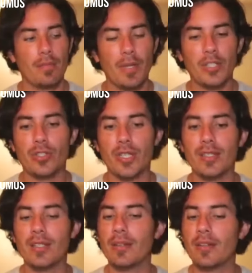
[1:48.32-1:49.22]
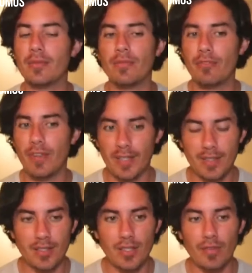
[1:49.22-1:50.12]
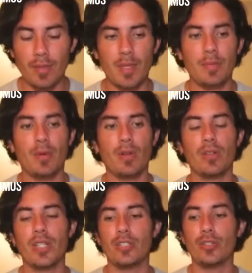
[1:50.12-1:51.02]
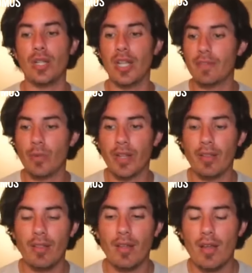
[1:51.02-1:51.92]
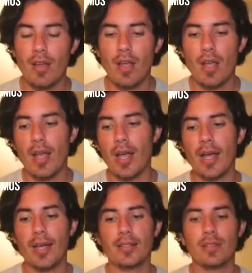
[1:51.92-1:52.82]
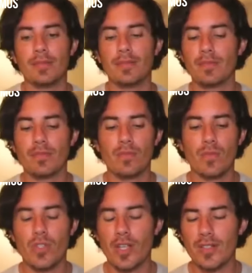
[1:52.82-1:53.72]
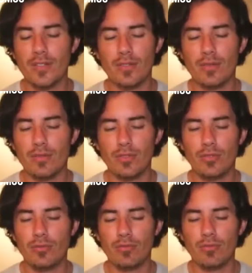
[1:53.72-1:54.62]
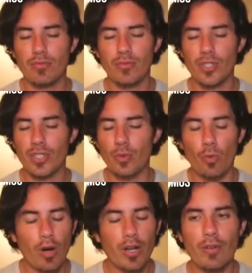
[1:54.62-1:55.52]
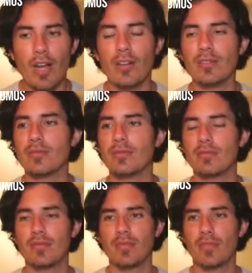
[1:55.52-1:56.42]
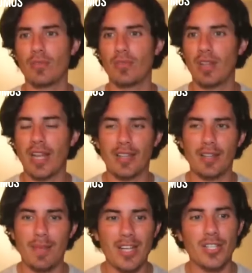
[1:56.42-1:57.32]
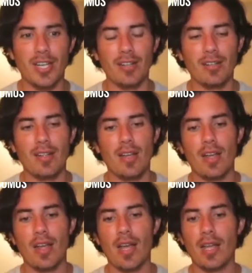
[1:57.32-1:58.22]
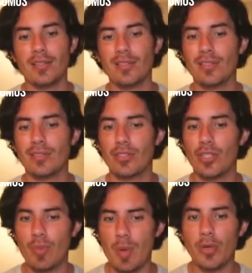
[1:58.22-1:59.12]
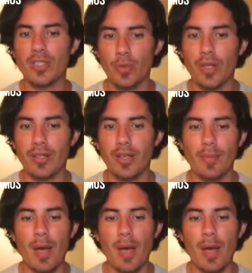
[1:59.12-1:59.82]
picturing the faces of the people that you lived with, and just walk around like imagining, and your memories will come